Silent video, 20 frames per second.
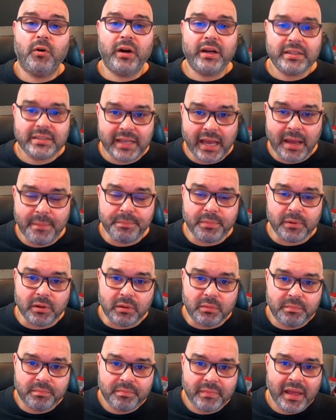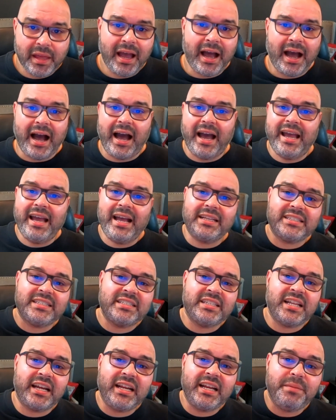example, I had
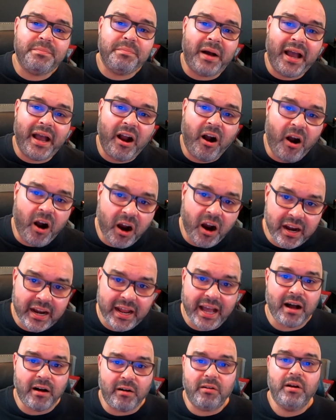studied my heart out